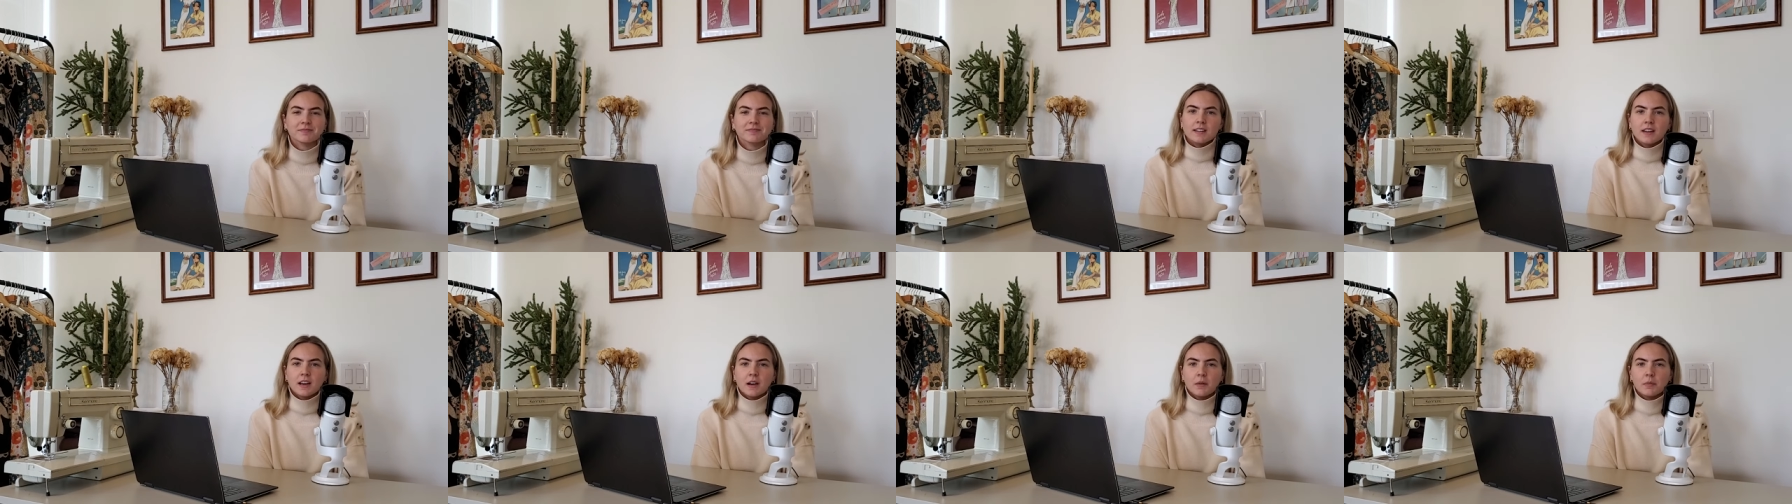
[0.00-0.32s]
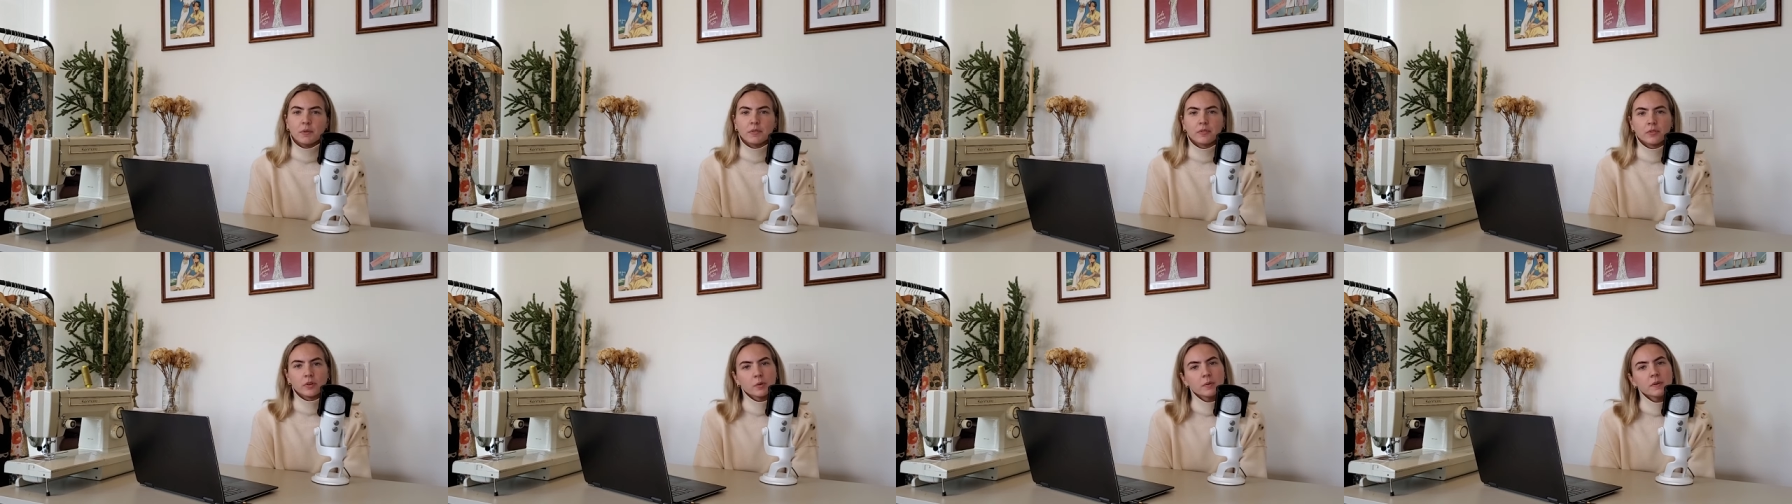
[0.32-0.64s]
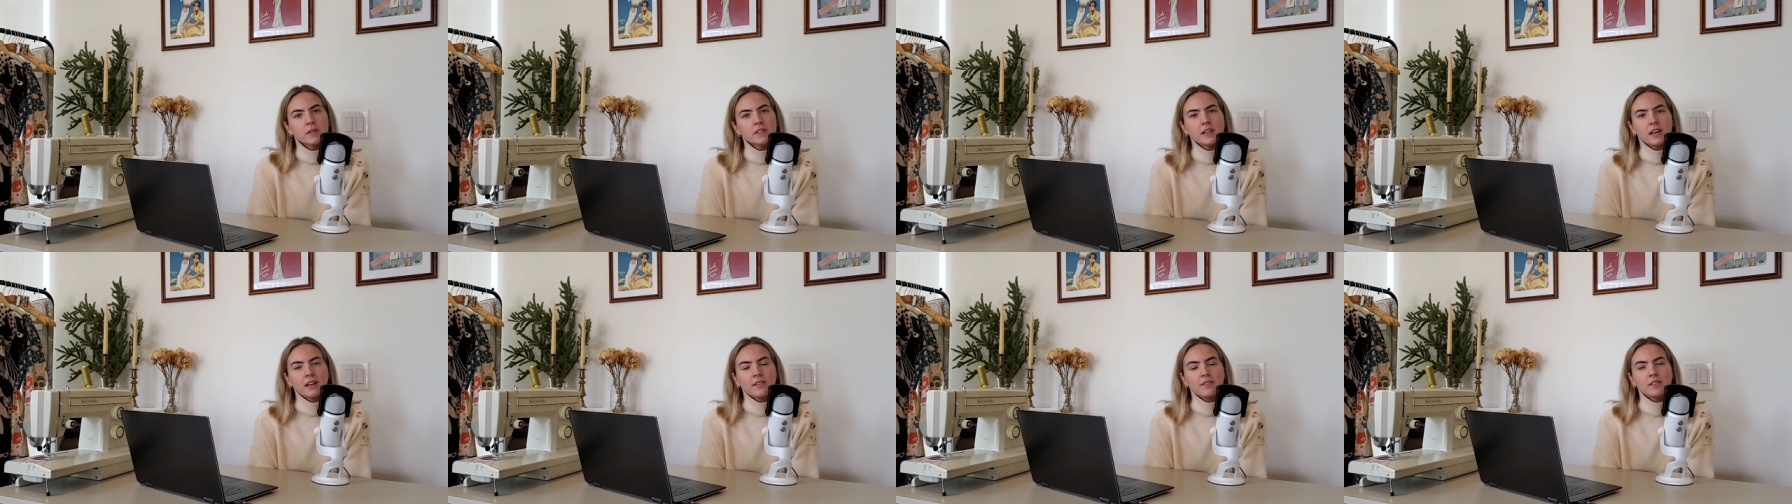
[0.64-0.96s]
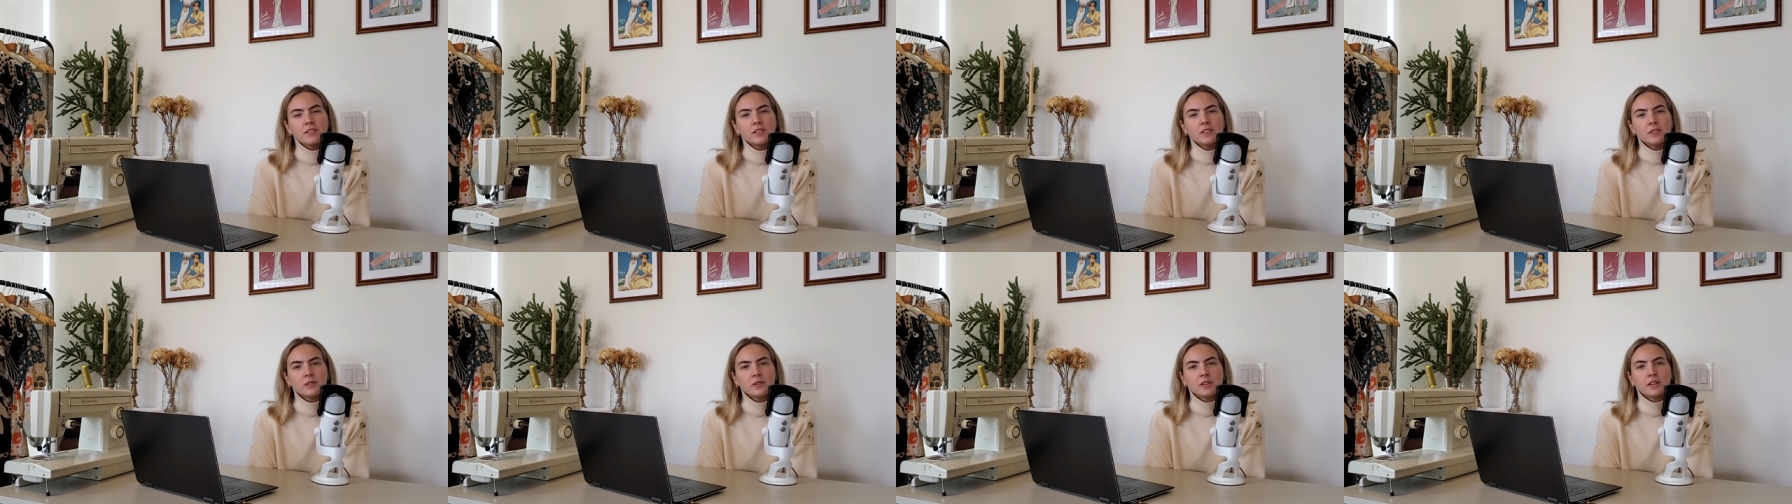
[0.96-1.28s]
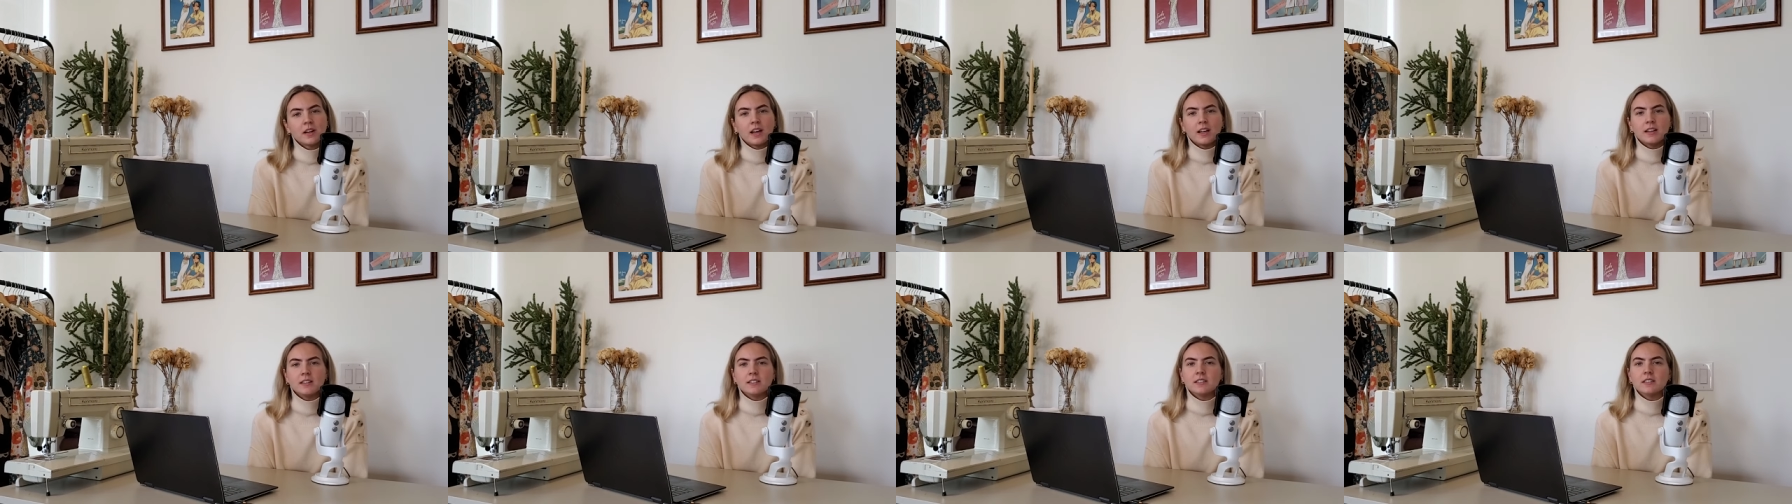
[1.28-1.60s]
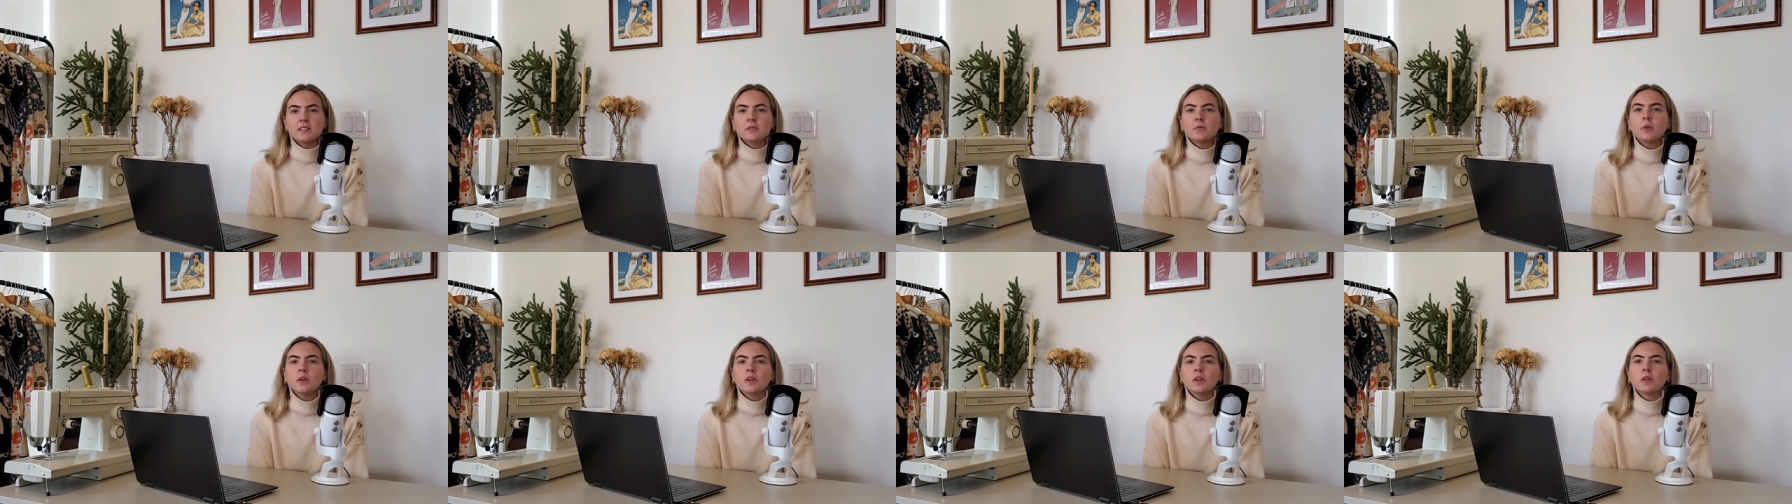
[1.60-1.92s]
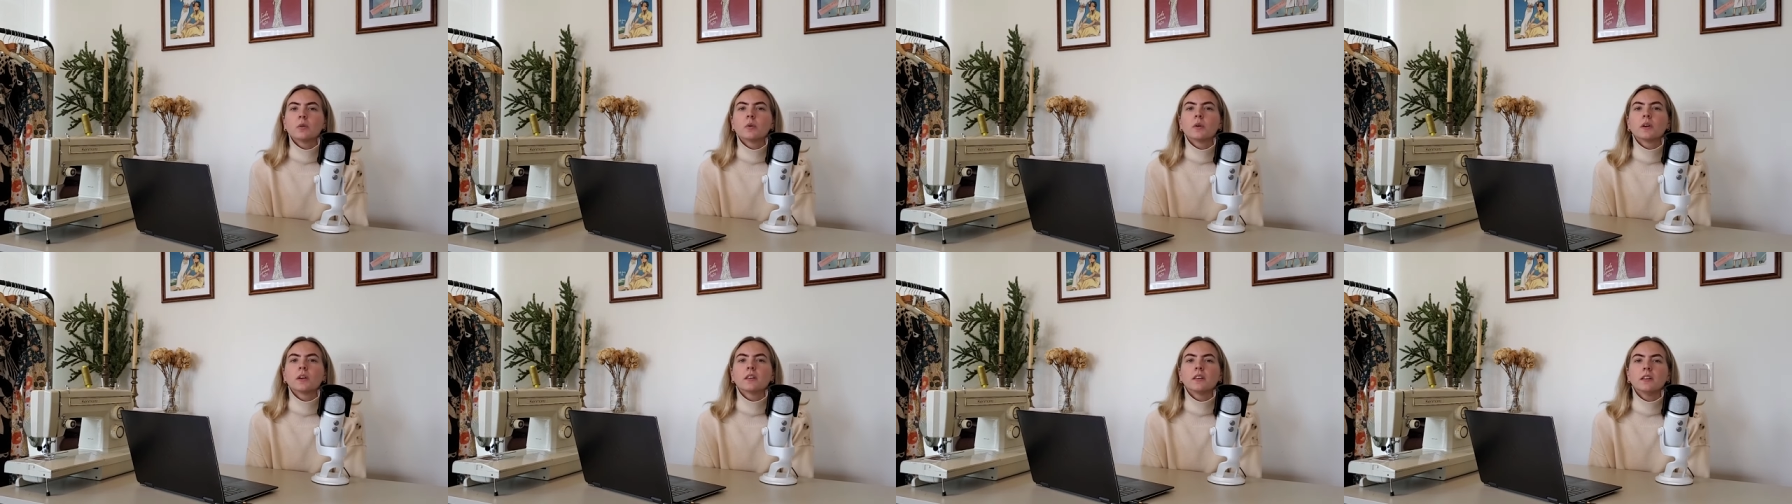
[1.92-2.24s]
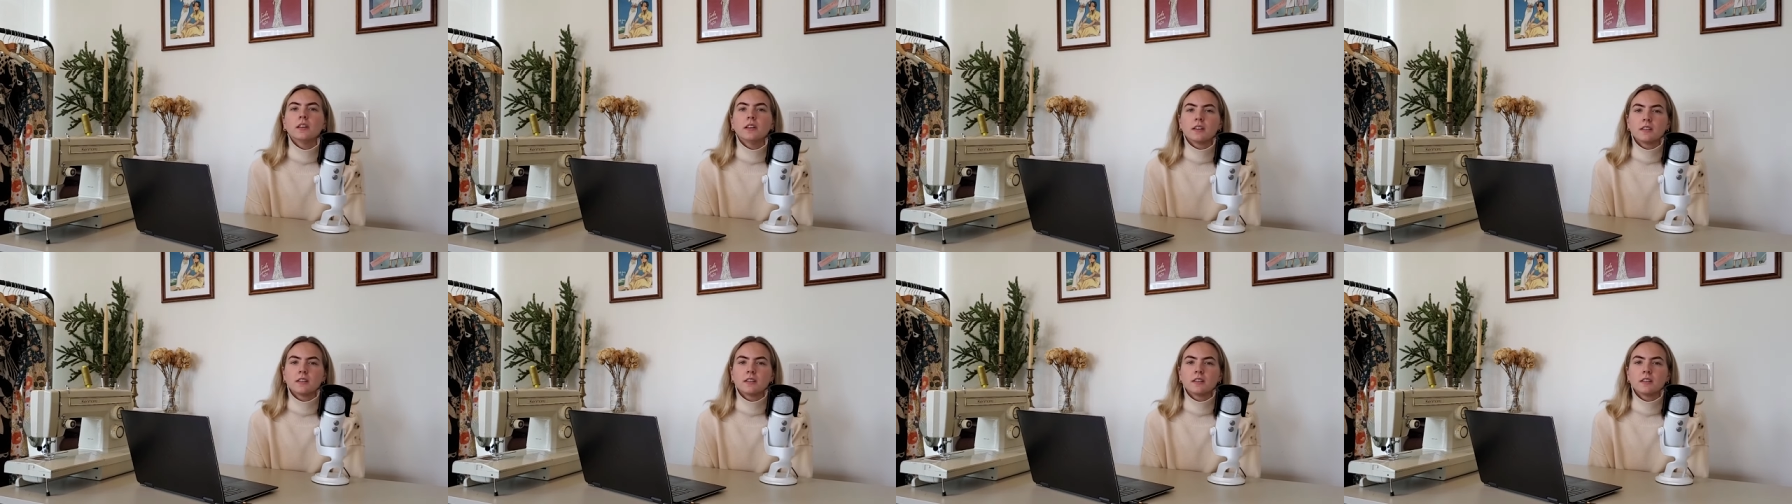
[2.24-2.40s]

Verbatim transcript: Now, before we dive into it, I did want to quickly